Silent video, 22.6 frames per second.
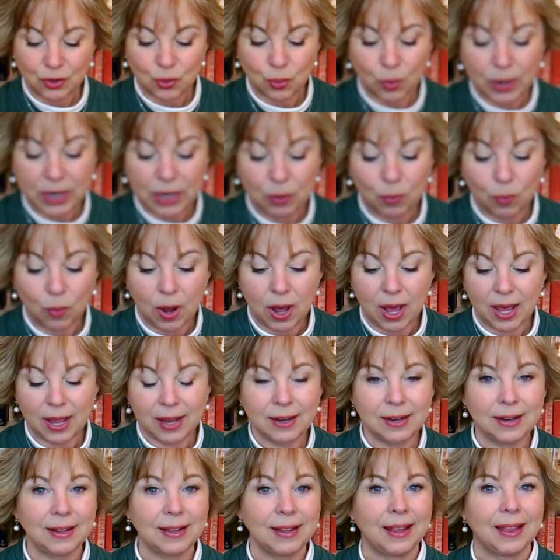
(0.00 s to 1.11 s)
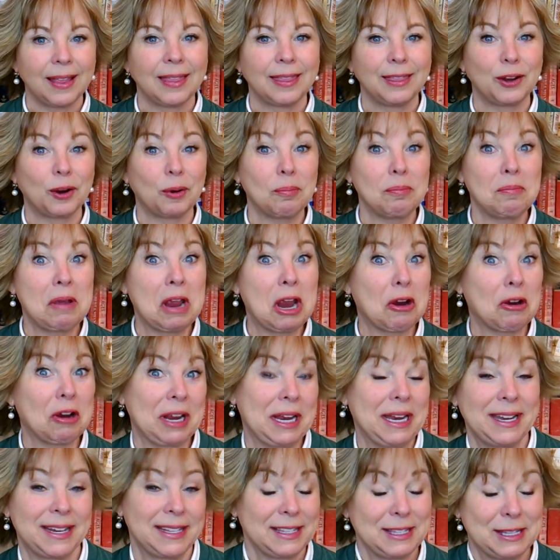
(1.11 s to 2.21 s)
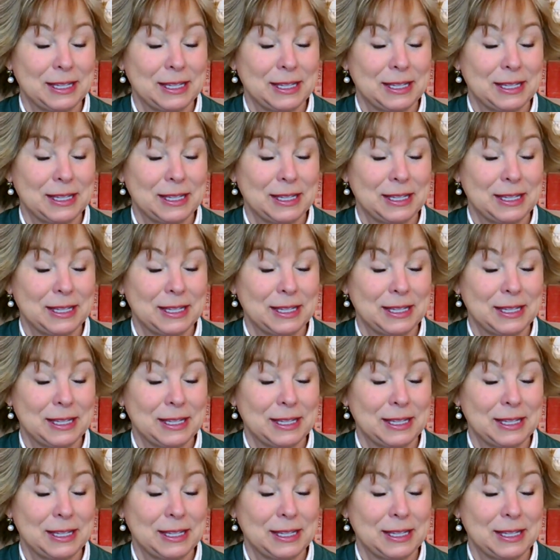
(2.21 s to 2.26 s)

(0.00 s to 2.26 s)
21, they're married and